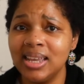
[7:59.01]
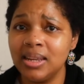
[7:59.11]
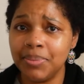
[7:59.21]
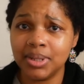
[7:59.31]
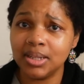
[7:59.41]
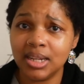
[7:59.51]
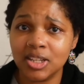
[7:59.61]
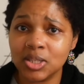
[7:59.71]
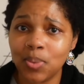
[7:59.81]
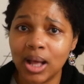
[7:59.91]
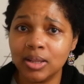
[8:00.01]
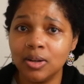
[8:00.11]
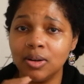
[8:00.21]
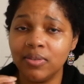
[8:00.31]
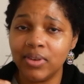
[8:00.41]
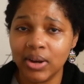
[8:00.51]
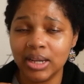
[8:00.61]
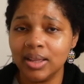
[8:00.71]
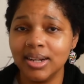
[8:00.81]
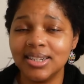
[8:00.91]
inability to swallow very
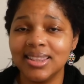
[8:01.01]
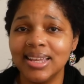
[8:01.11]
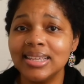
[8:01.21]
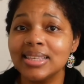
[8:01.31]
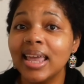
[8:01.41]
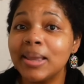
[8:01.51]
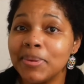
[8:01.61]
large things like